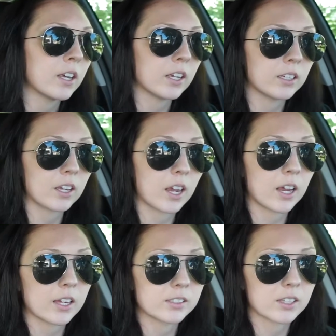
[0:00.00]
in
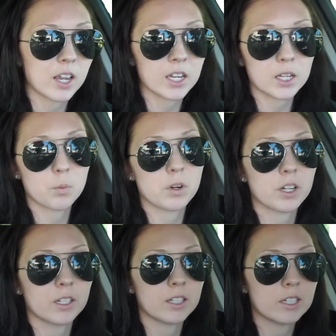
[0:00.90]
case
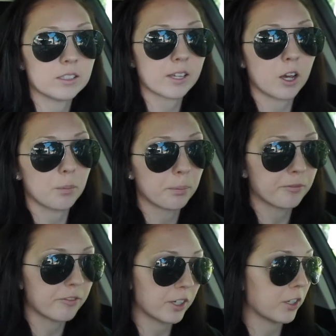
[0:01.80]
anyone needs help
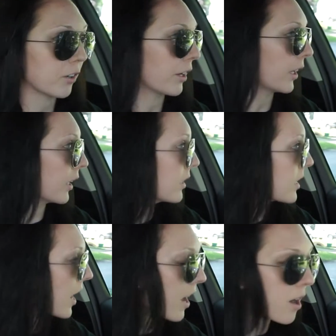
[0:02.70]
figuring it
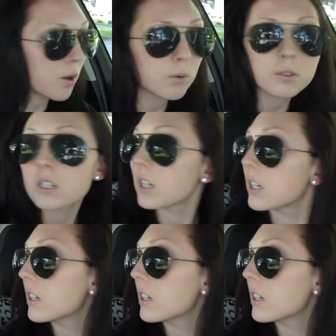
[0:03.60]
out.